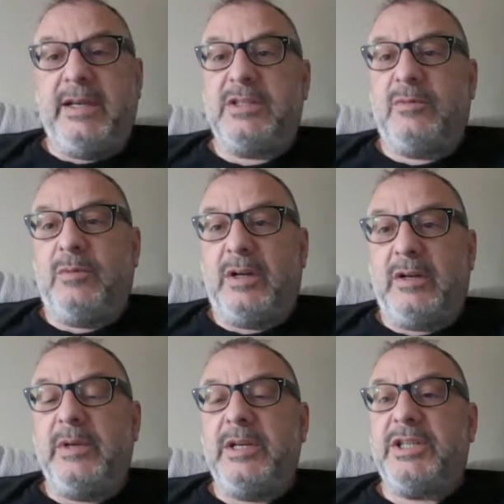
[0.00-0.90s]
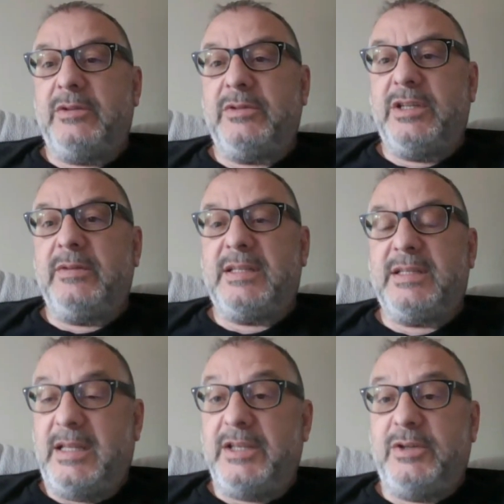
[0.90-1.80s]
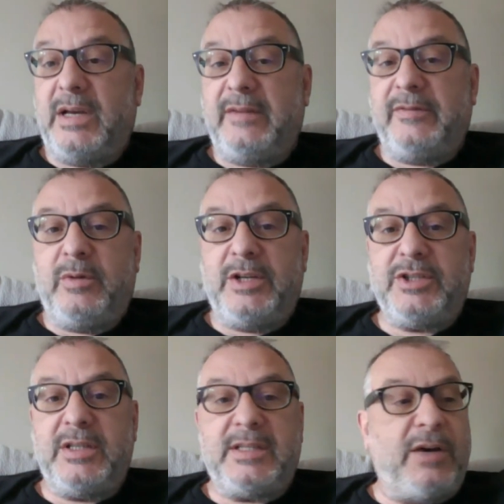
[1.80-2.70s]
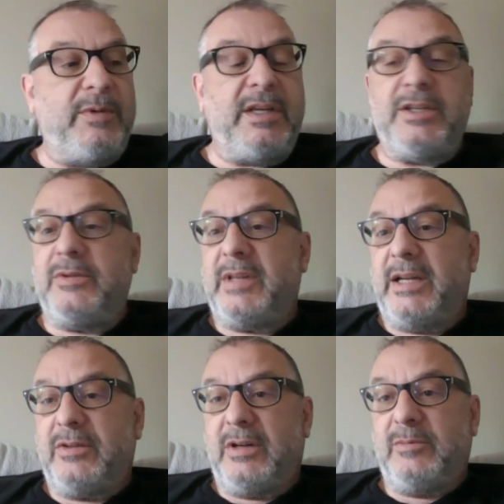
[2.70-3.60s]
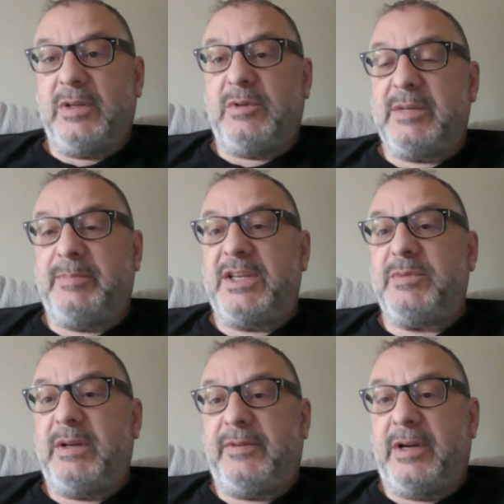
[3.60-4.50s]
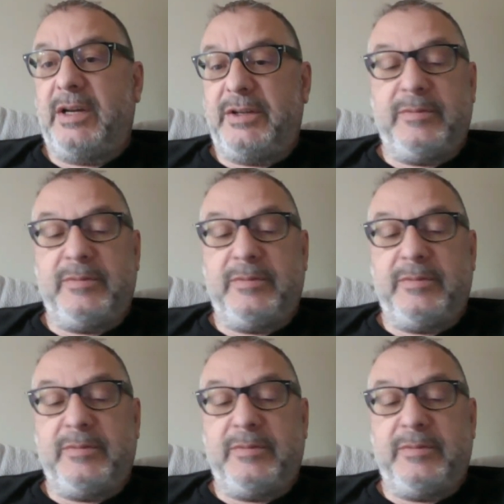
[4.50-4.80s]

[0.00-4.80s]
that want to reach out to you, let's say they do have questions, how would they do that, Dom? What's the best way to find you?